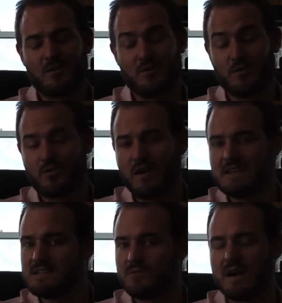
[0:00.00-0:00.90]
do
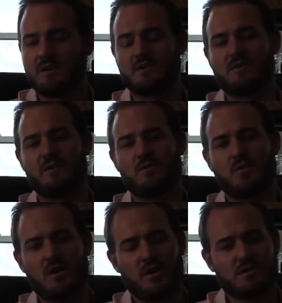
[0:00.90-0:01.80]
crazy routing around the
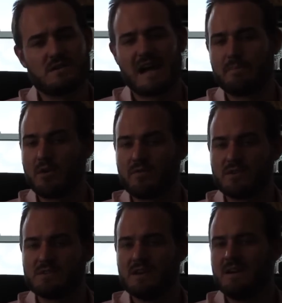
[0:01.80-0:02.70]
world,
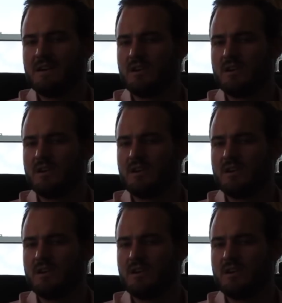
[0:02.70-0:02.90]
stopovers.